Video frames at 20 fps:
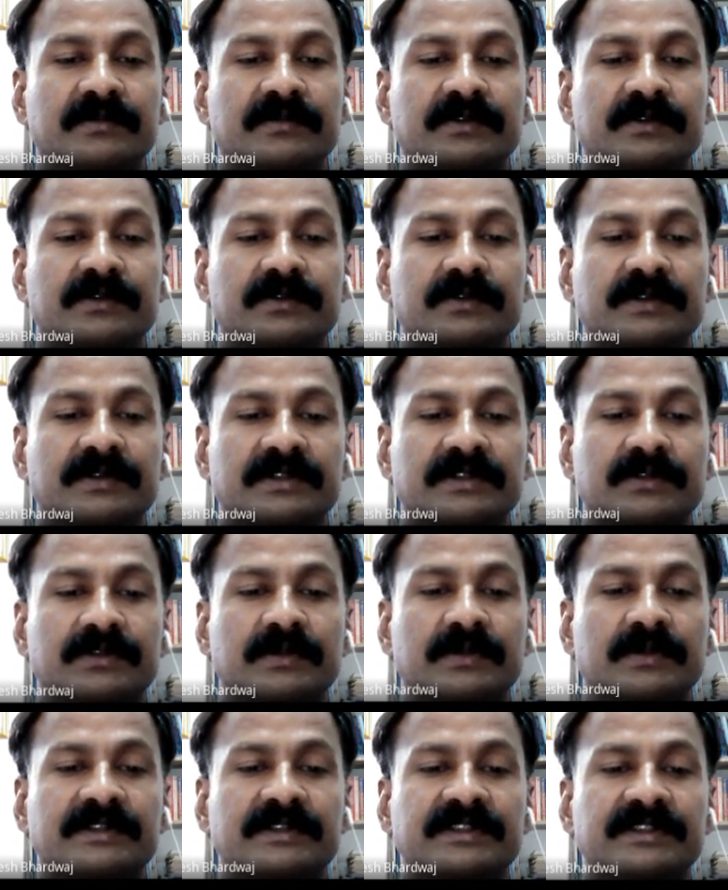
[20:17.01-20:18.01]
During the
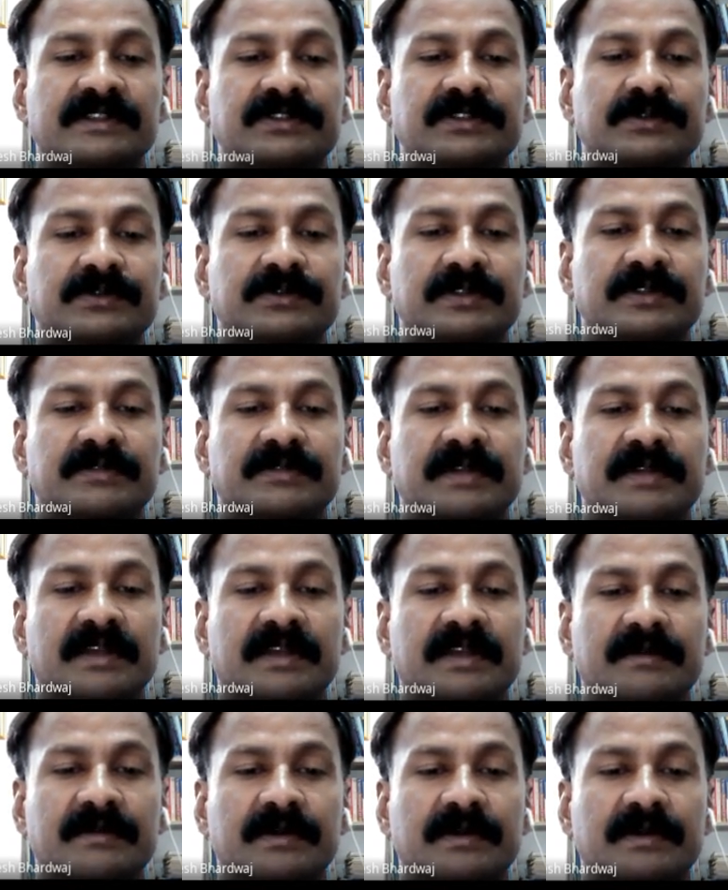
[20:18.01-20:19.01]
12th century, it
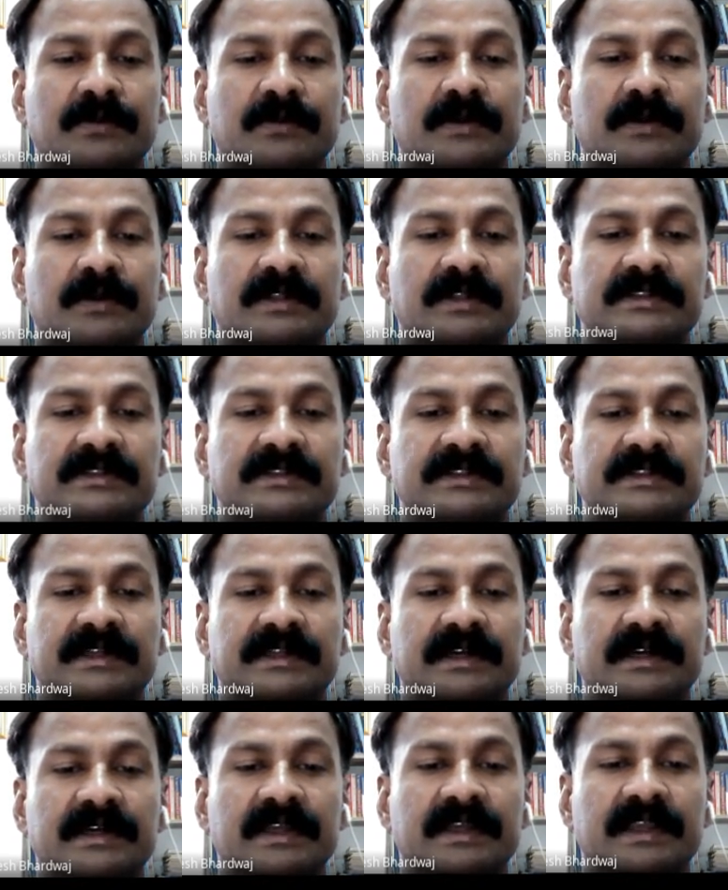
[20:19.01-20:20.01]
became known as,
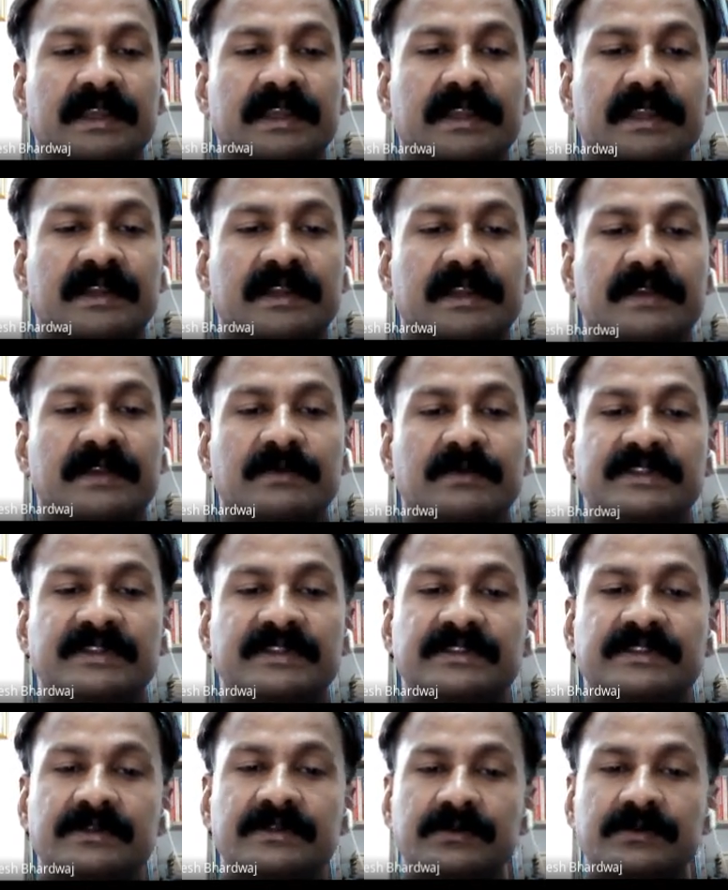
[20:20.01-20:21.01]
again,
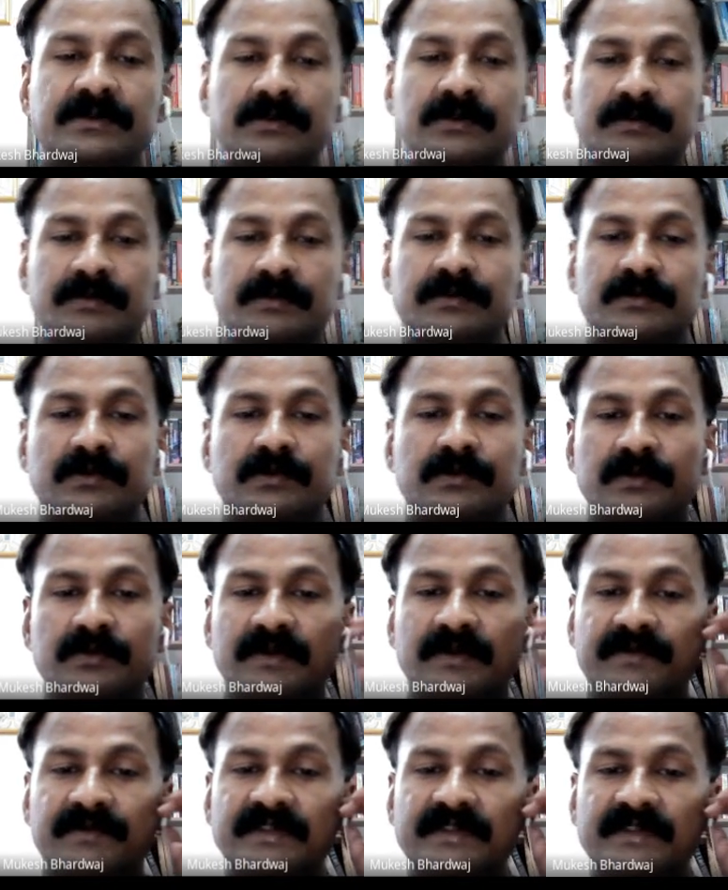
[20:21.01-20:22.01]
Western Europe through
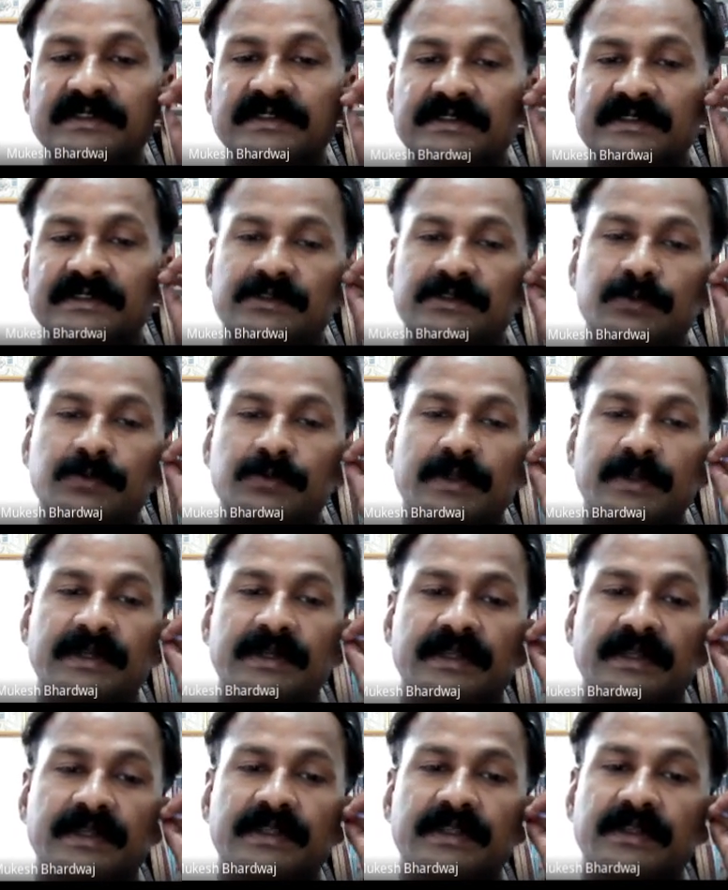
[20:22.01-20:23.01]
reference to it
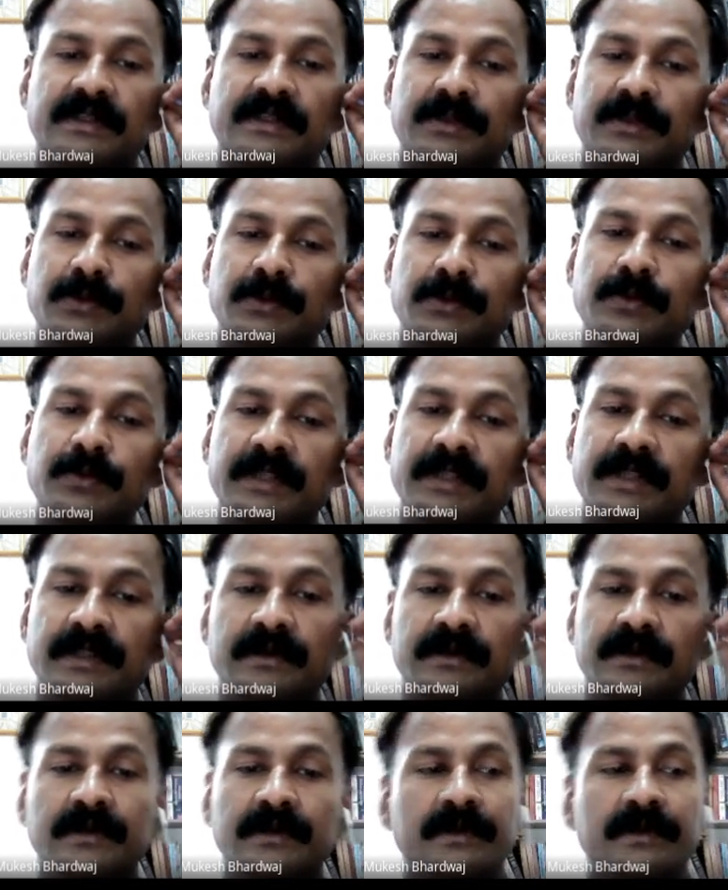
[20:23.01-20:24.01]
in the newly
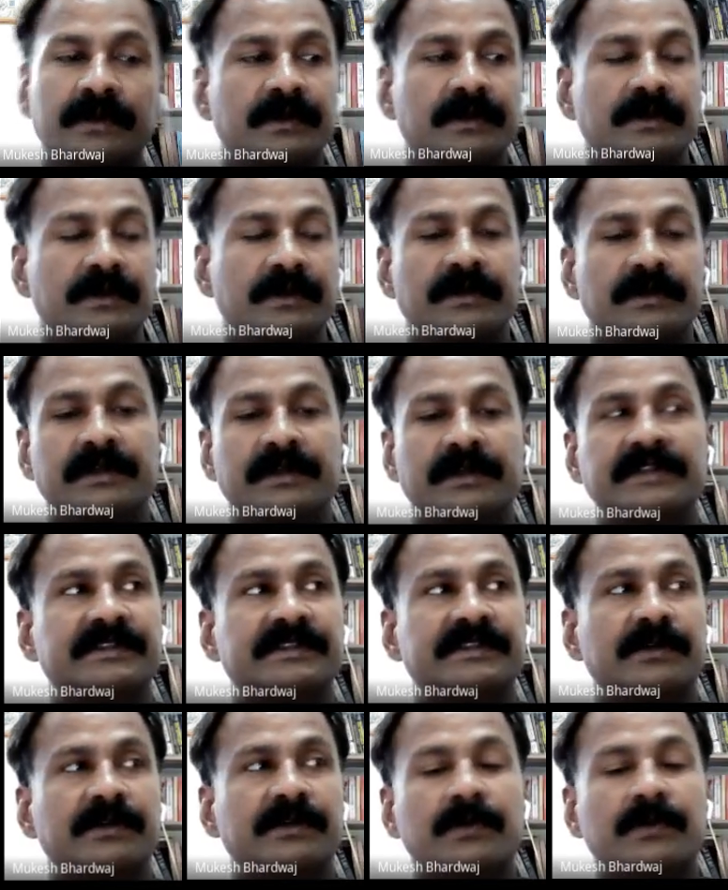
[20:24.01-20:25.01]

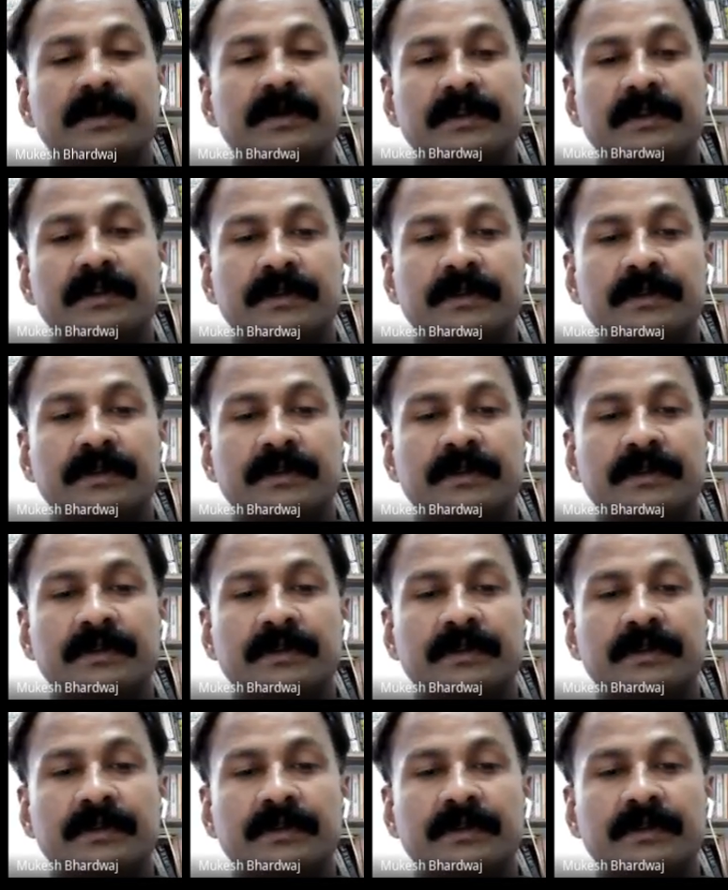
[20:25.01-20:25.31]
discovered